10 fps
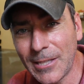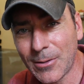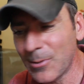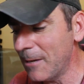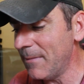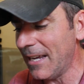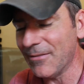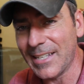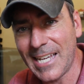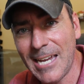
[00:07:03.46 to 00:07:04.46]
through them. They
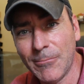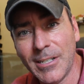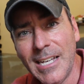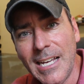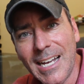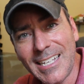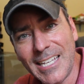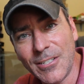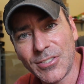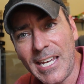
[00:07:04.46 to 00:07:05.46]
have the camera.
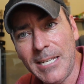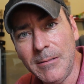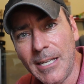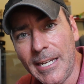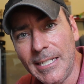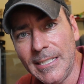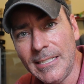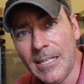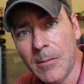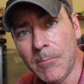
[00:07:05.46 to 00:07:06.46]
Again, there's a,
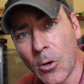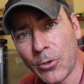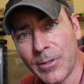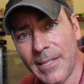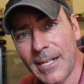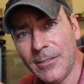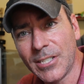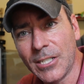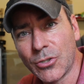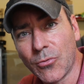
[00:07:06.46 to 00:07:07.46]
a motor in there
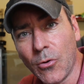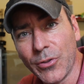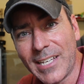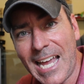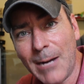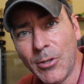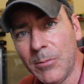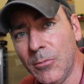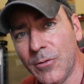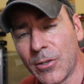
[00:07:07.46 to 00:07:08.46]
to control the camera
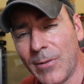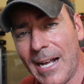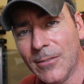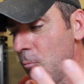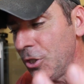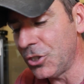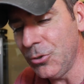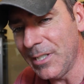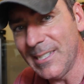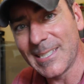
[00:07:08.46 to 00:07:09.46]
and move it around, which
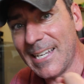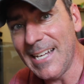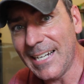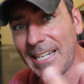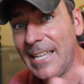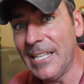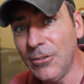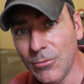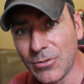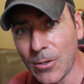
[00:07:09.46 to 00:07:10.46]
you can disconnect and then
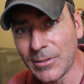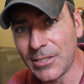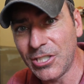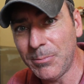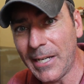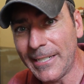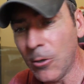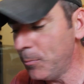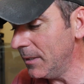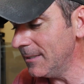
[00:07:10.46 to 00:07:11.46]
use those as G P I
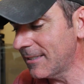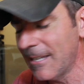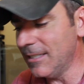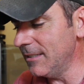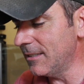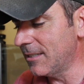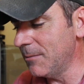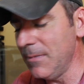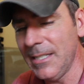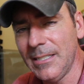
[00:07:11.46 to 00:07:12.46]
O pins. This is,
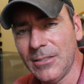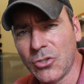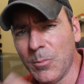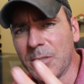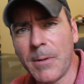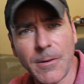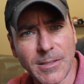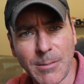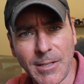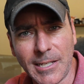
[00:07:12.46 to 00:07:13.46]
to me, so much better than
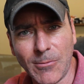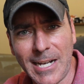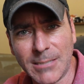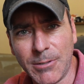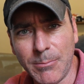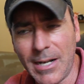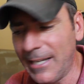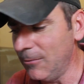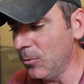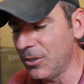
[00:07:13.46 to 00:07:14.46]
something like a Raspberry
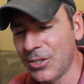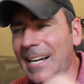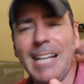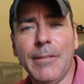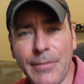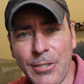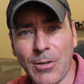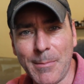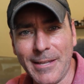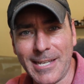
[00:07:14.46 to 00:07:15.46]
Pi, which I have a video
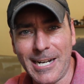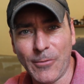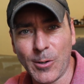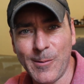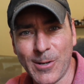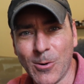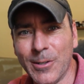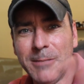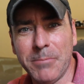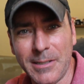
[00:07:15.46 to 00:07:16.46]
come out that I've already
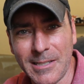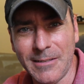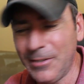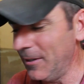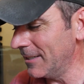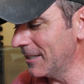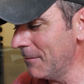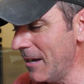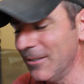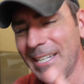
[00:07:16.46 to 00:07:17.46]
recorded, but the video hasn't
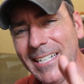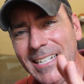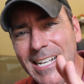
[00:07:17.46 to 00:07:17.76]
come out yet,